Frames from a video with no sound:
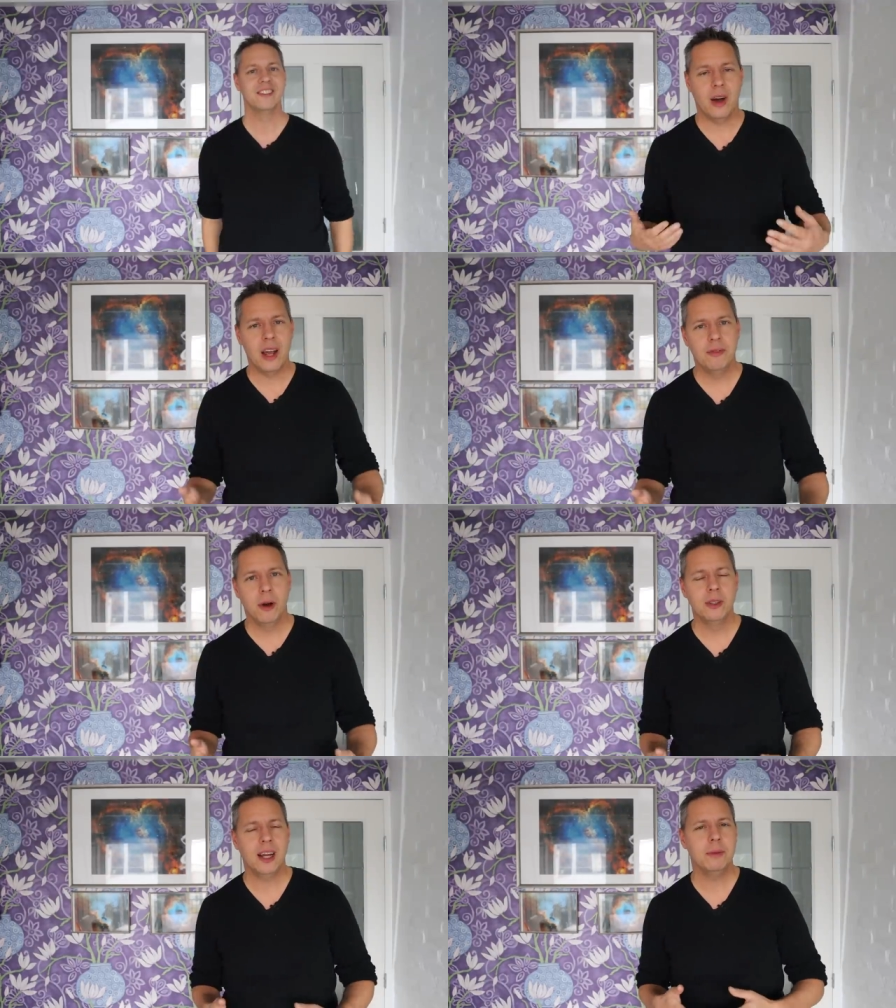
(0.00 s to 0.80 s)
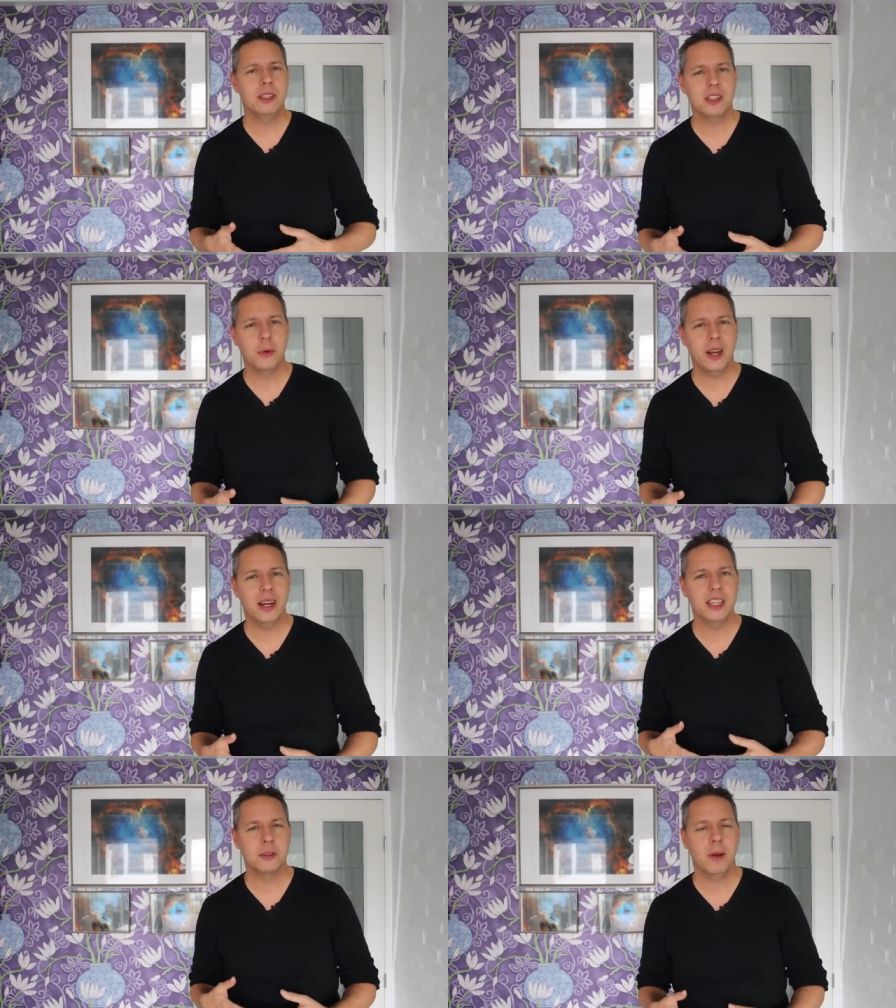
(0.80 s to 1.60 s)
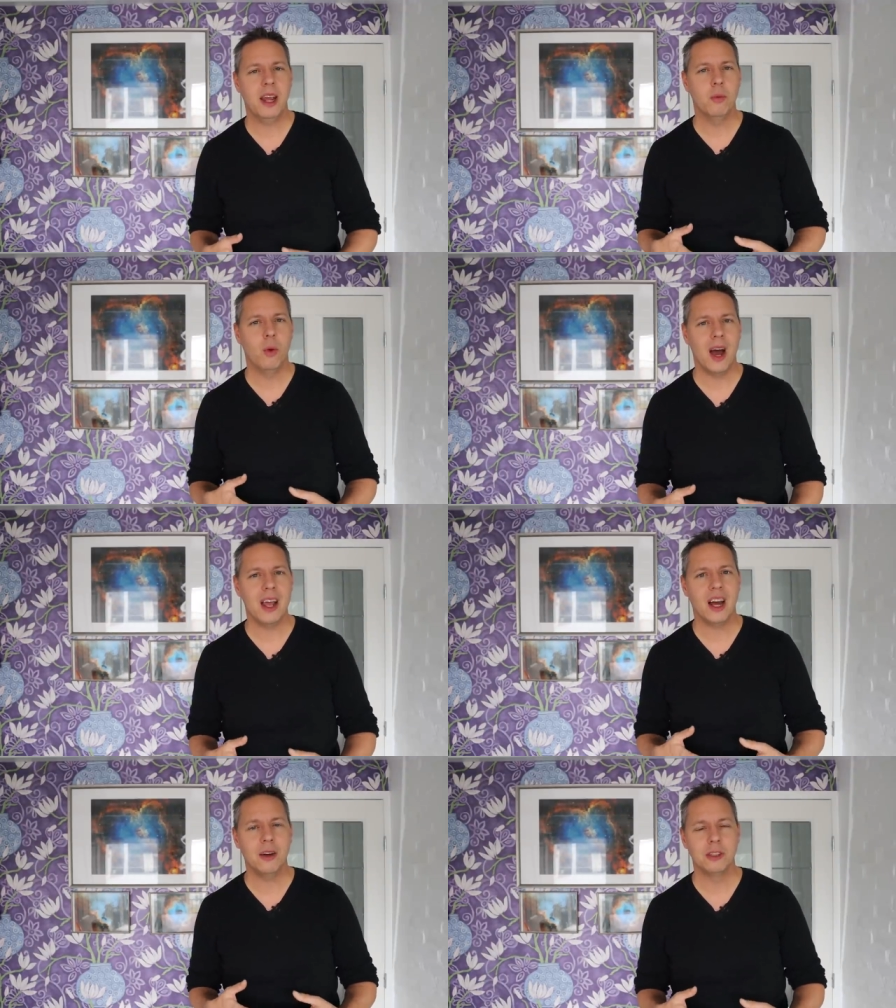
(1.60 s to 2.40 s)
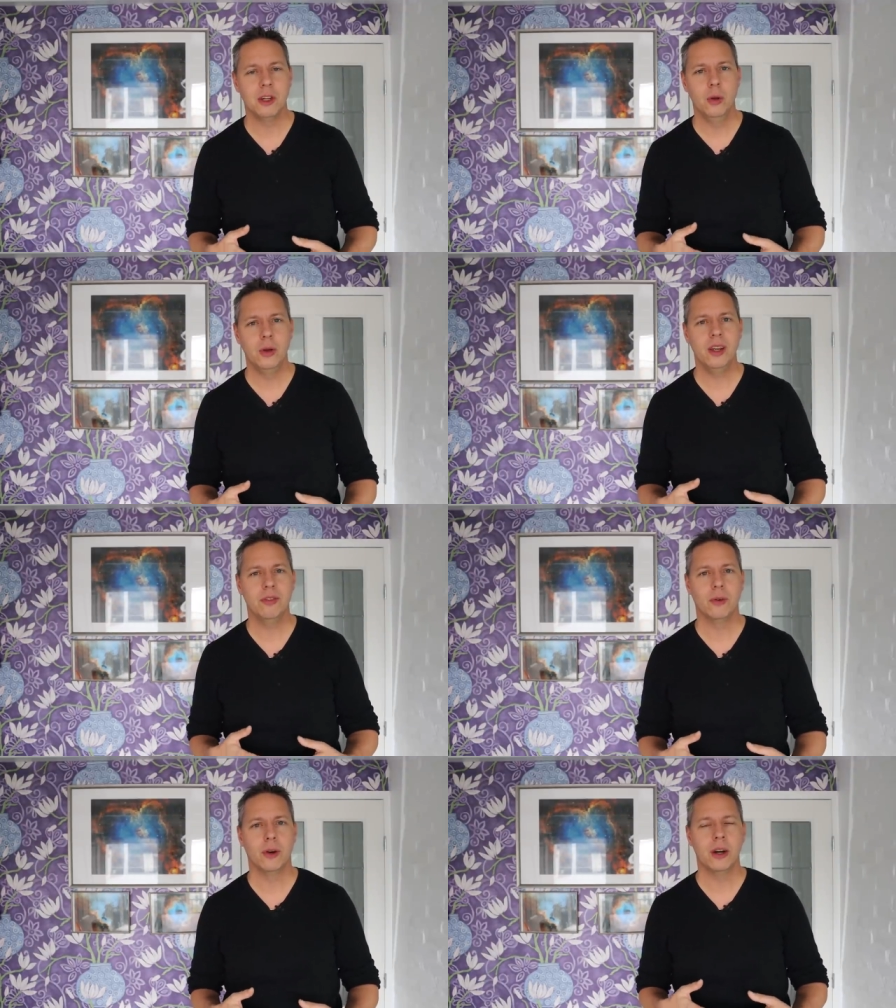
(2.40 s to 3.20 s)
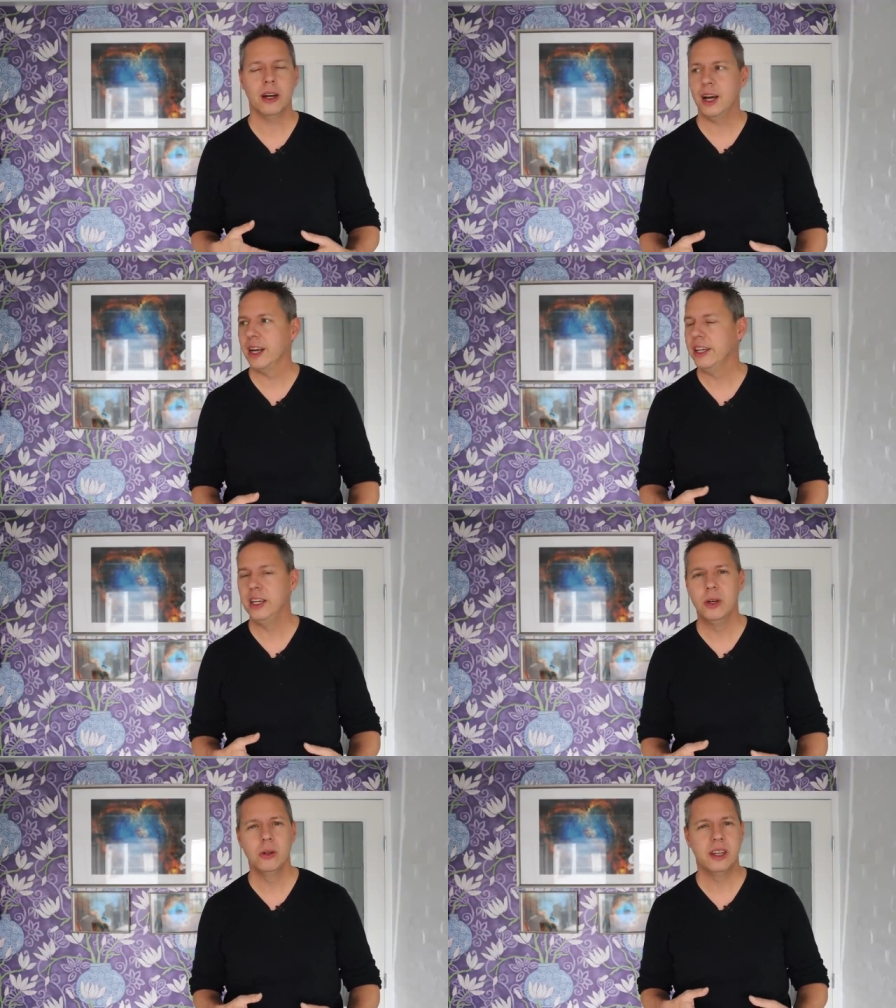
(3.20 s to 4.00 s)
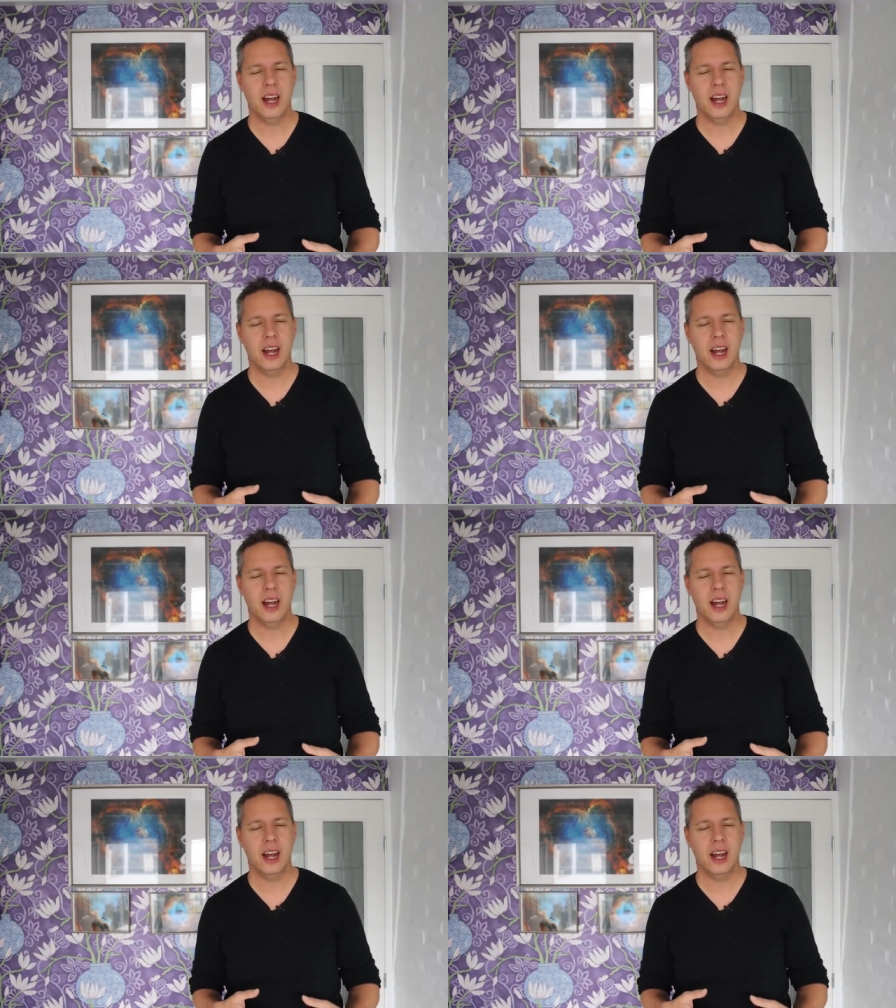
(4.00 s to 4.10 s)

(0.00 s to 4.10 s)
So hi folks, let me just quickly explain why I was looking for a new